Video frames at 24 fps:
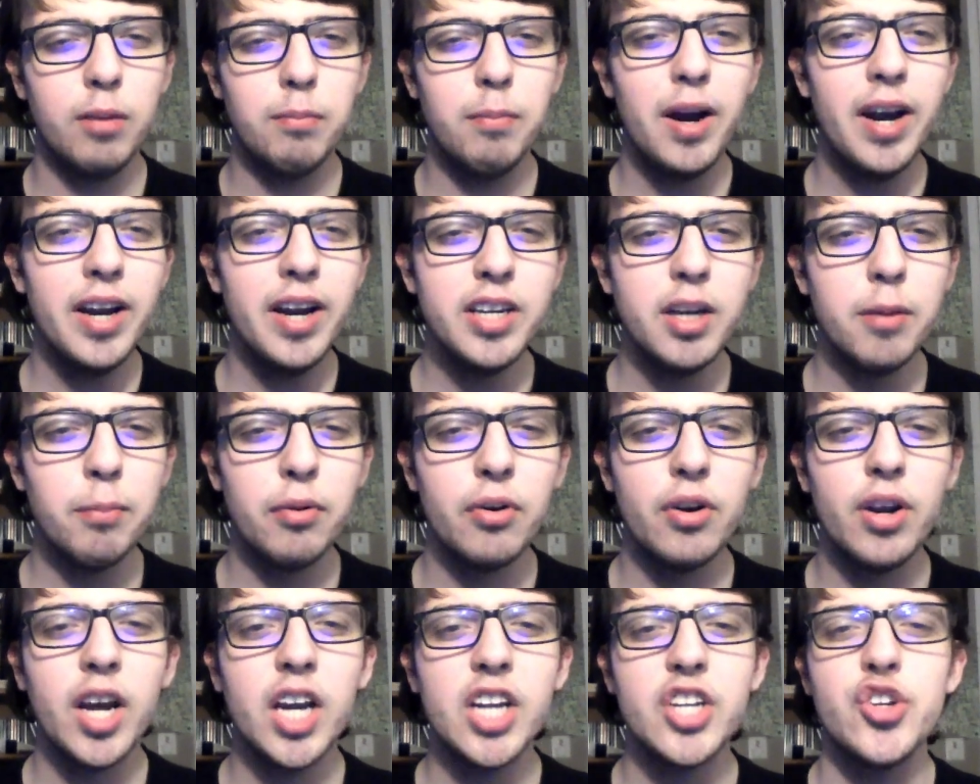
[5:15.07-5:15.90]
My
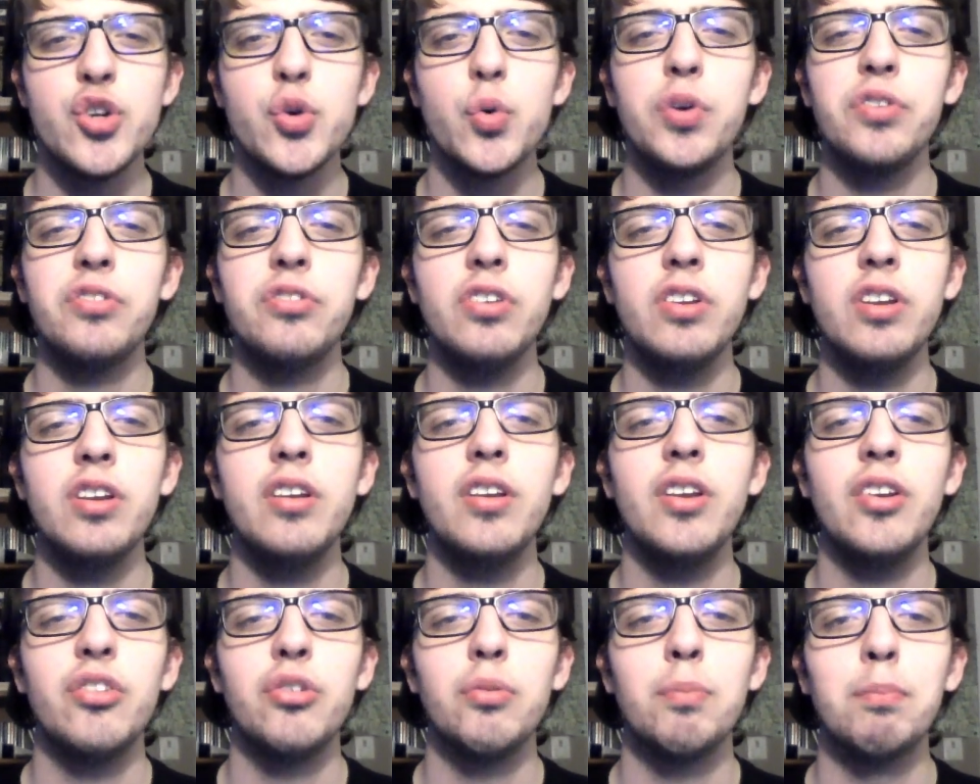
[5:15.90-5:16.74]
number 9 choice
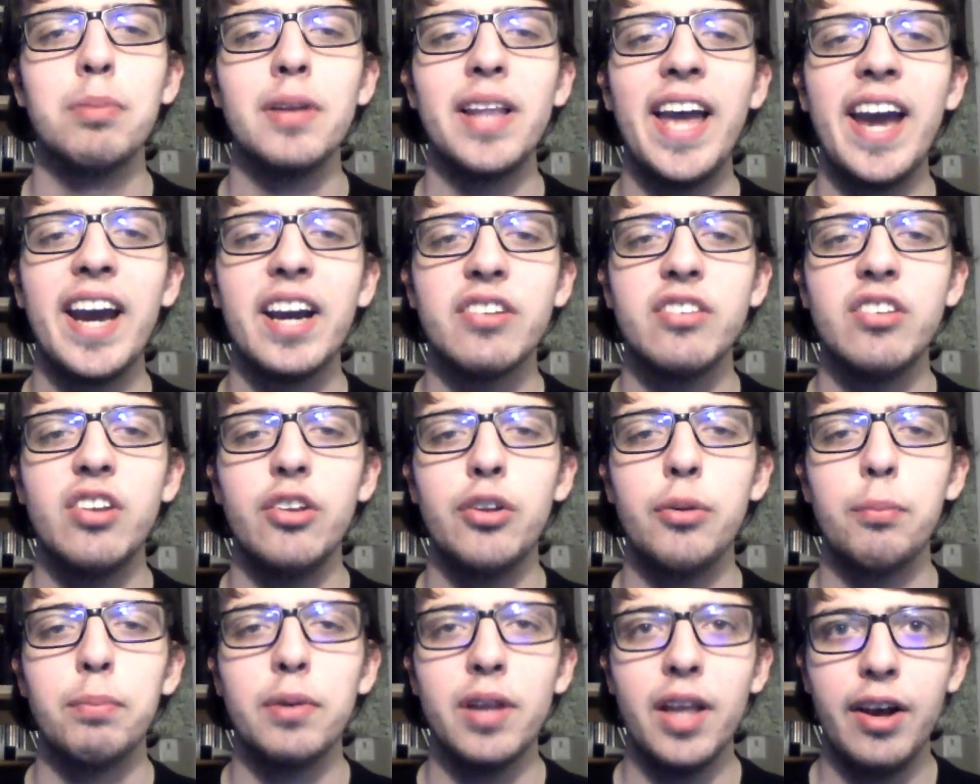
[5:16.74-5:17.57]
is Black
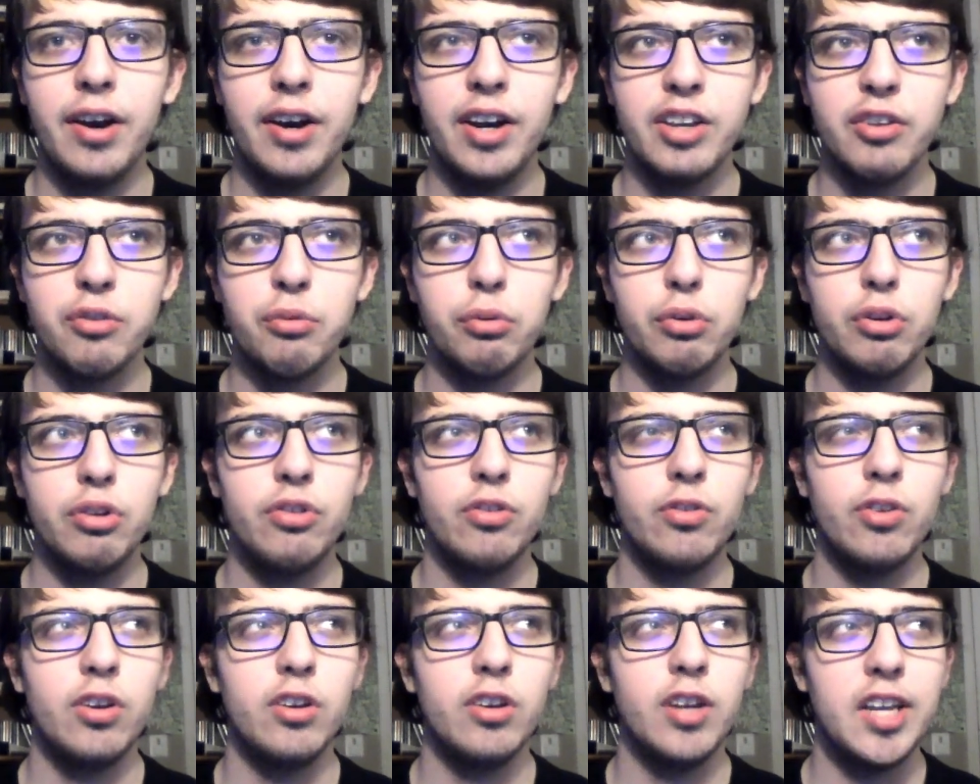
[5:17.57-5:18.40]
to the Blind,
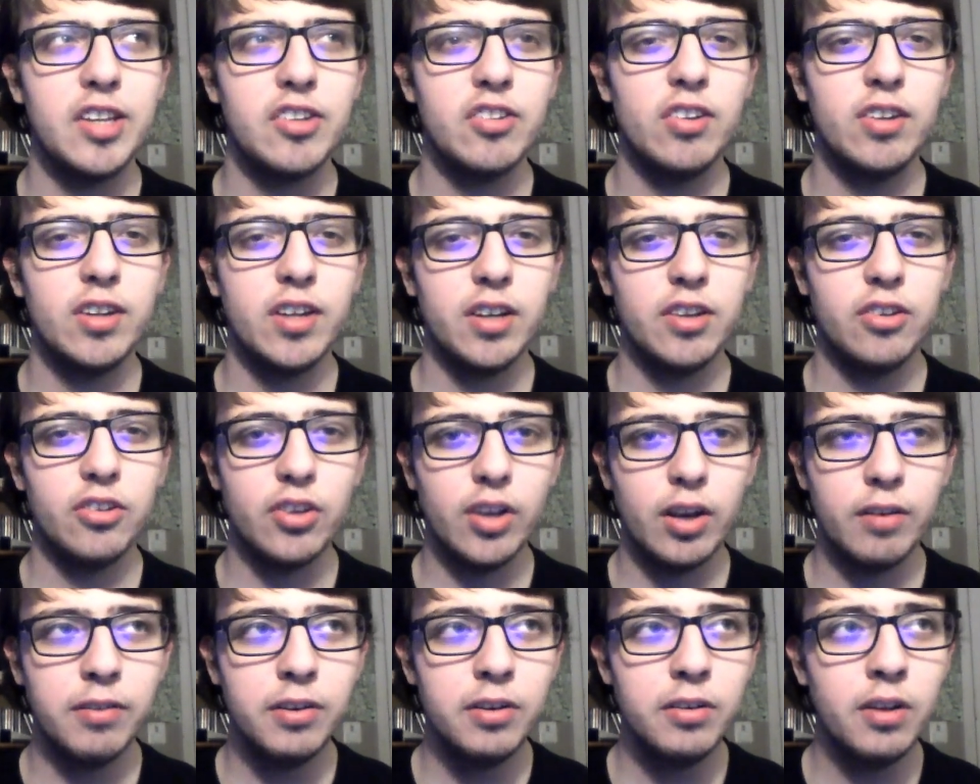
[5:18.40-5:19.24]
released in
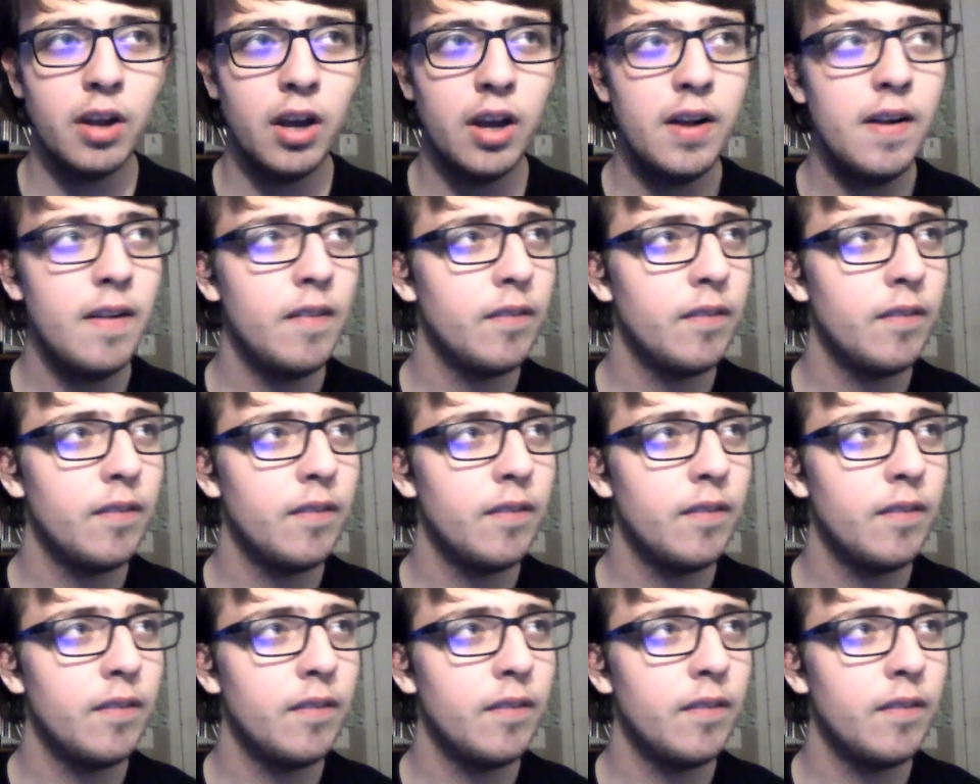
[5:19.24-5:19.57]
1997.